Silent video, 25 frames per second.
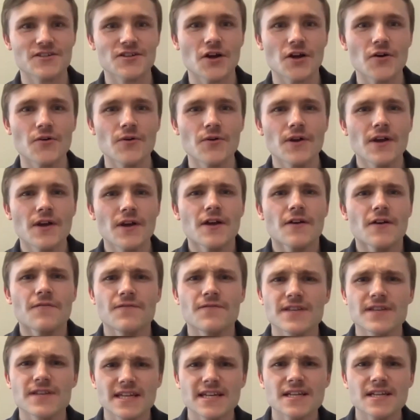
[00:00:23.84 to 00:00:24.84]
So
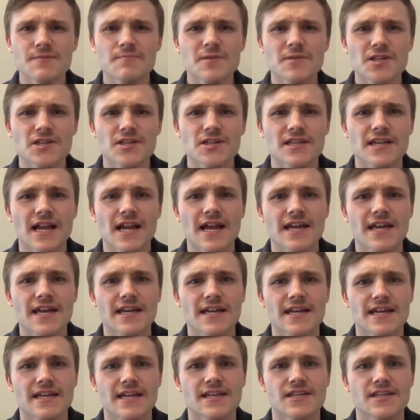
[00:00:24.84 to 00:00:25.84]
Versent's mission today
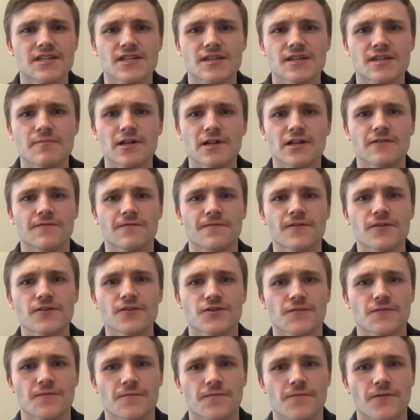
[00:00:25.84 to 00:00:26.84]
is to build a
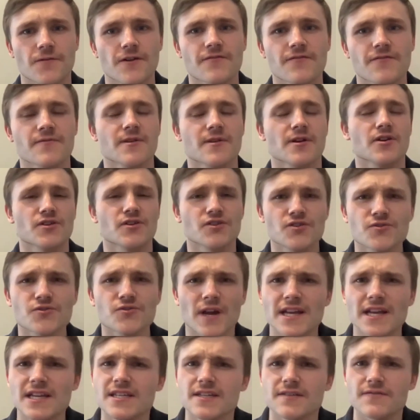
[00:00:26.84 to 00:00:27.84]
future free from the
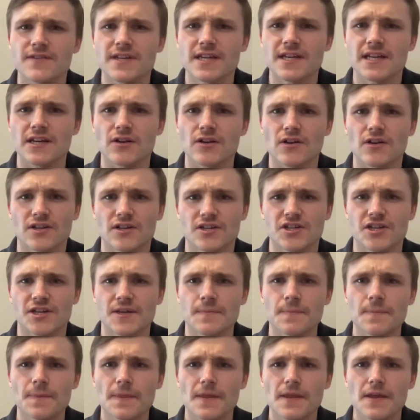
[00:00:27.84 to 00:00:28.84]
constraints of
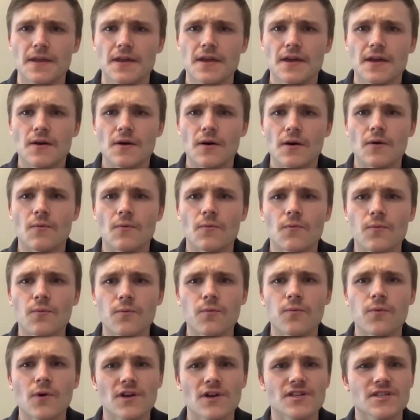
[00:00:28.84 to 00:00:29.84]
technology.
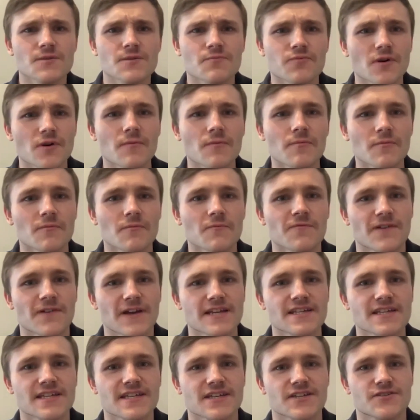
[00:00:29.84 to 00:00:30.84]
What is the problem
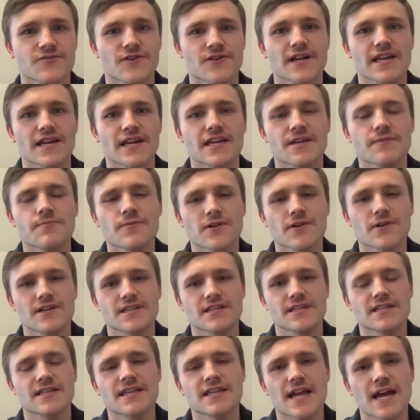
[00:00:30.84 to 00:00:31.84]
facing Australian
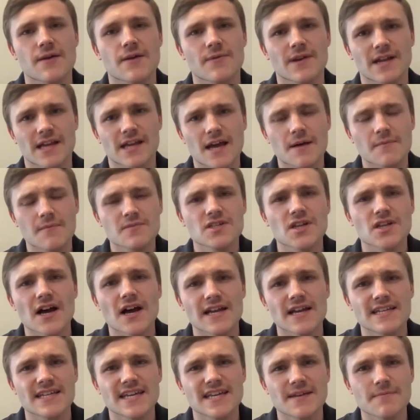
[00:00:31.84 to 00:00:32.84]
enterprises today when it comes to
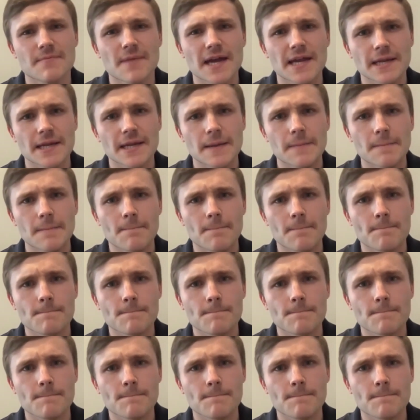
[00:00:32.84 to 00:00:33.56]
IT mainly?